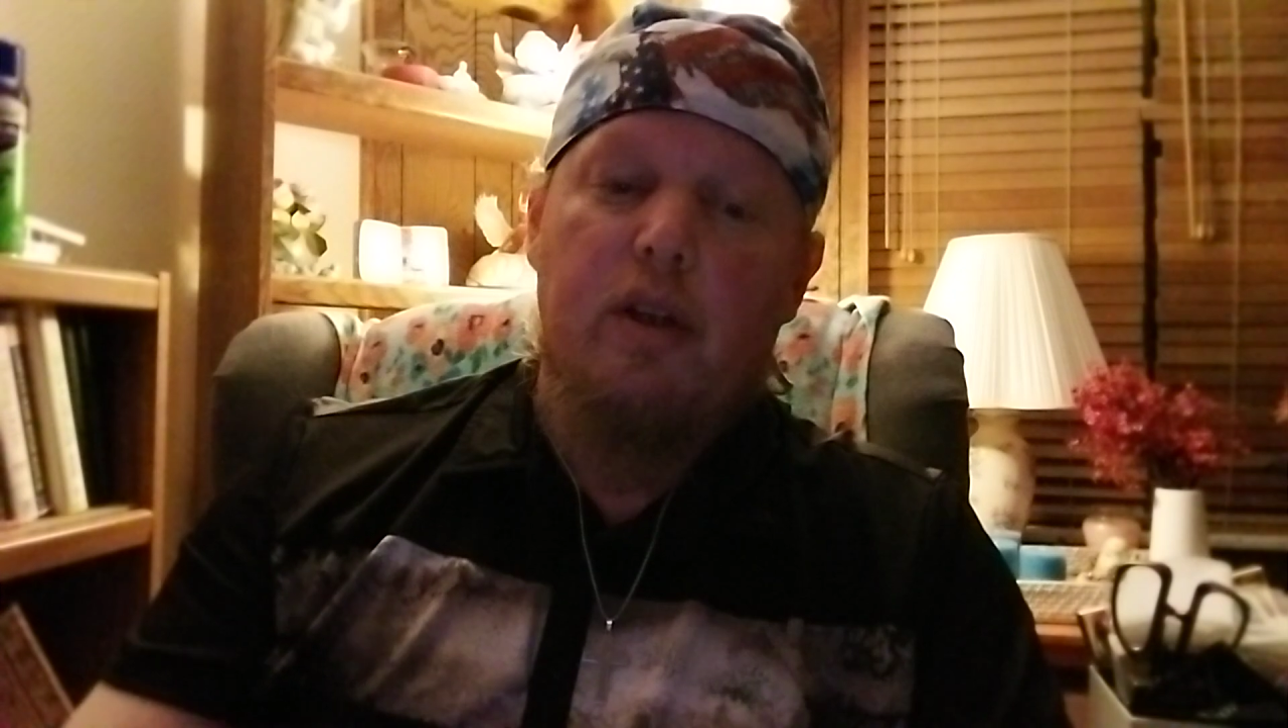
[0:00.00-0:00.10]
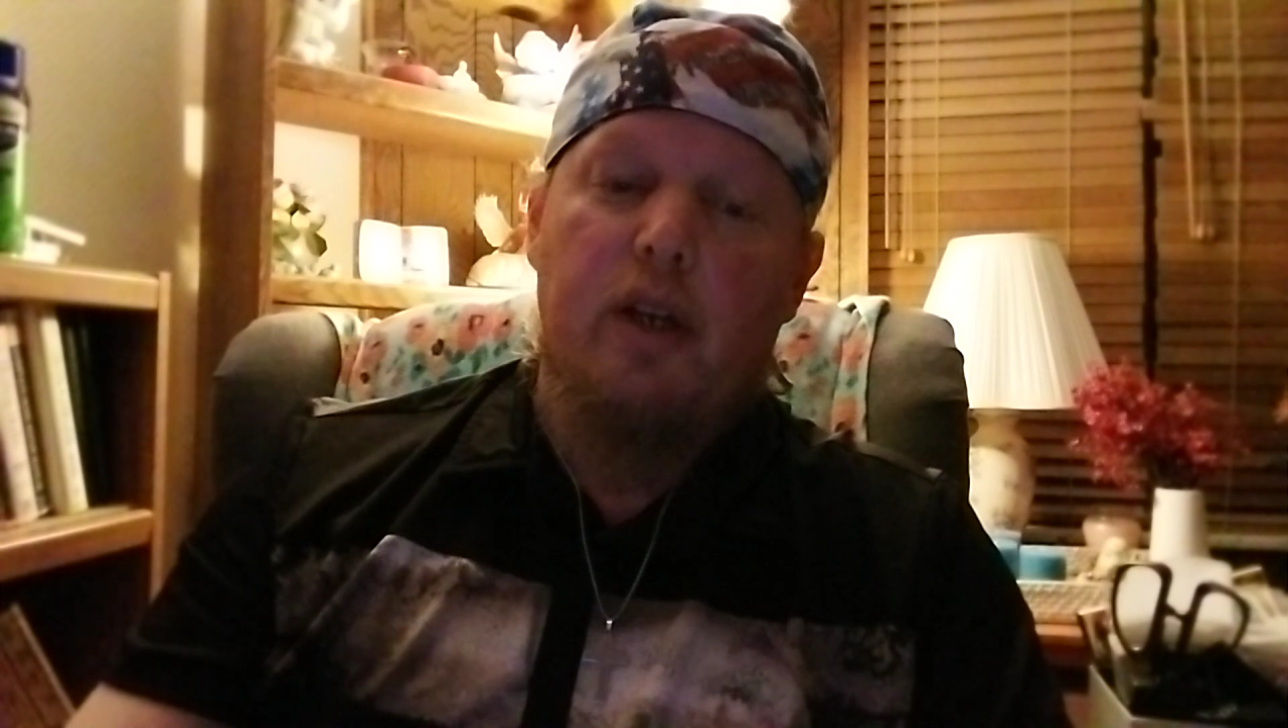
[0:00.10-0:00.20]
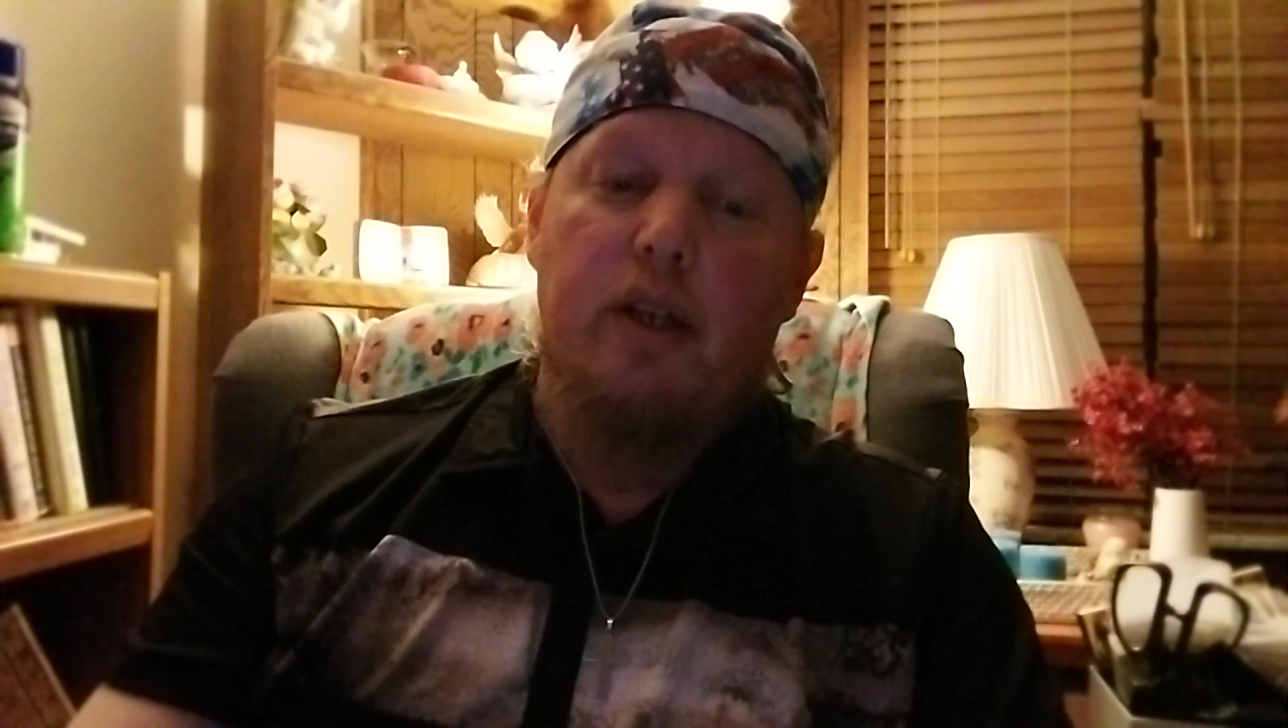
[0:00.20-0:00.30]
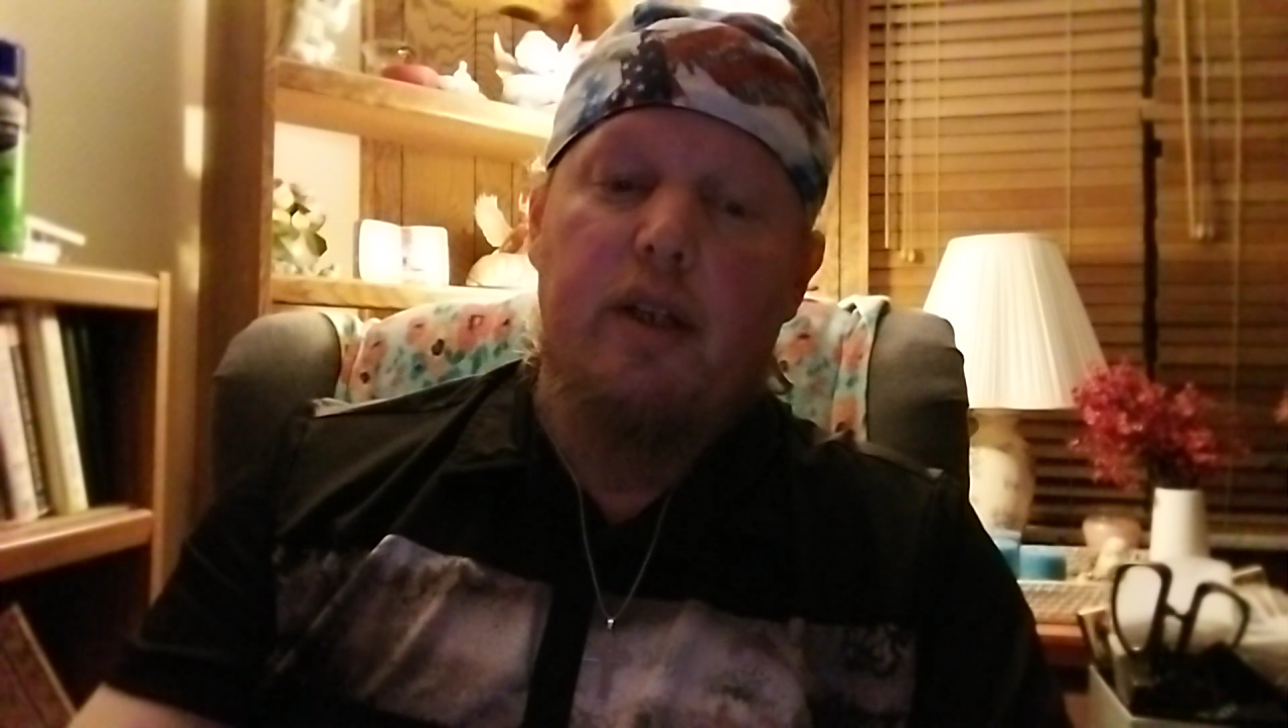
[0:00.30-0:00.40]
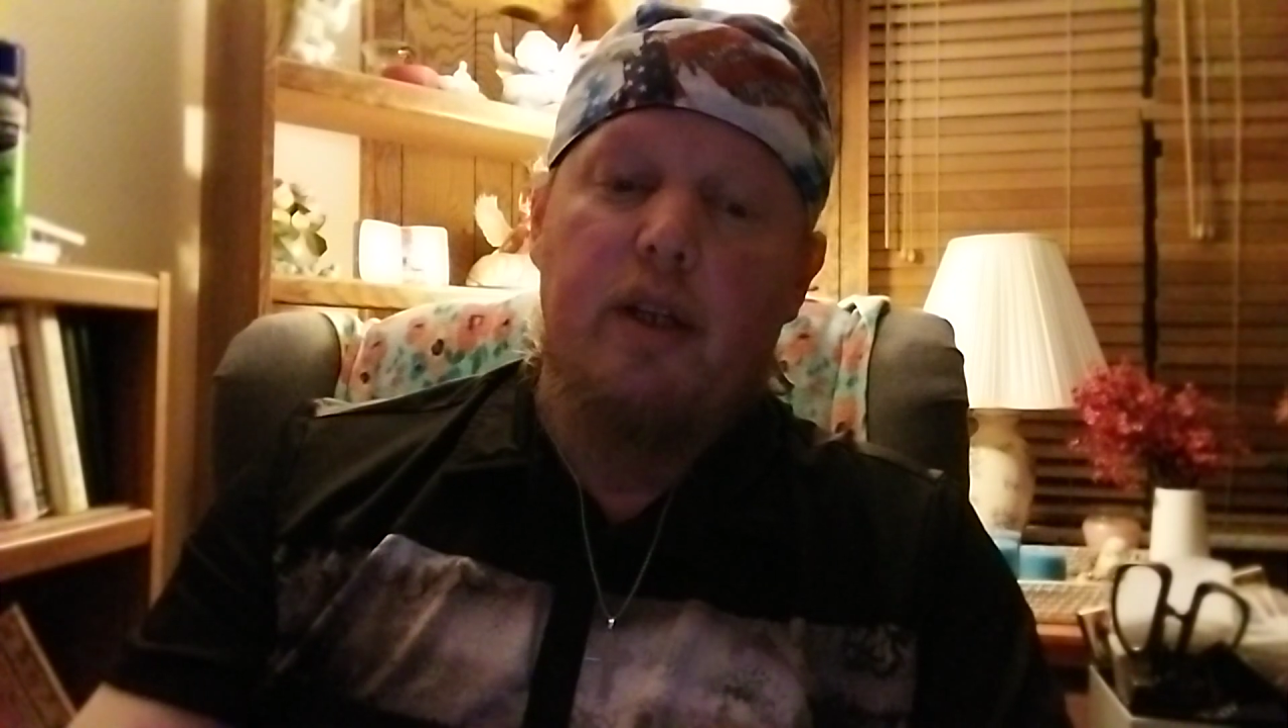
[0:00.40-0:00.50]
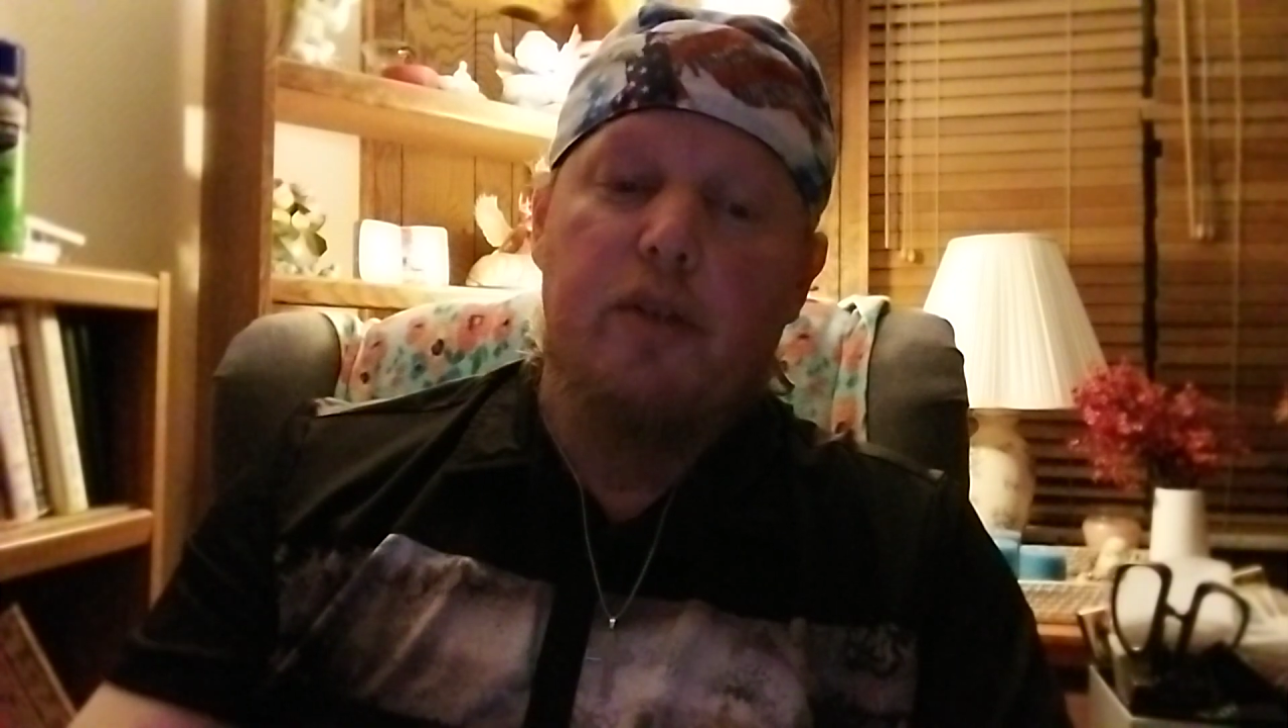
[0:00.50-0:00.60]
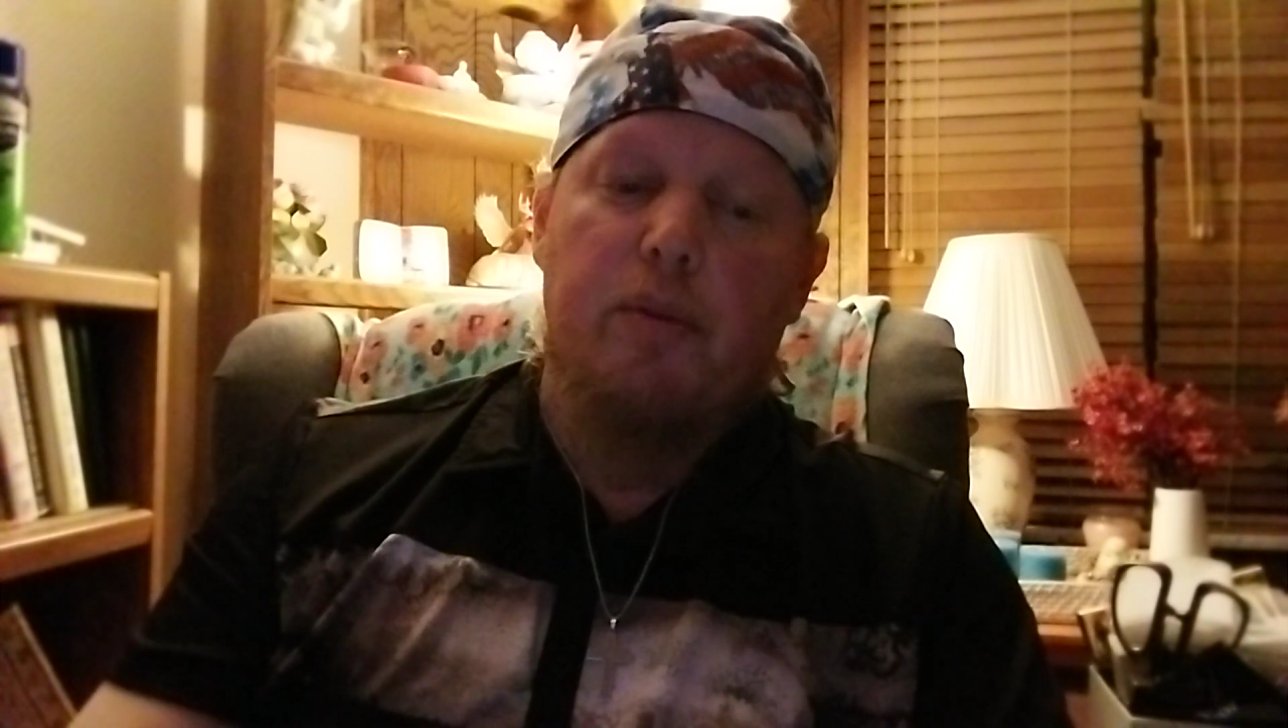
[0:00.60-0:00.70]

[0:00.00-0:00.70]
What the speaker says: ADHD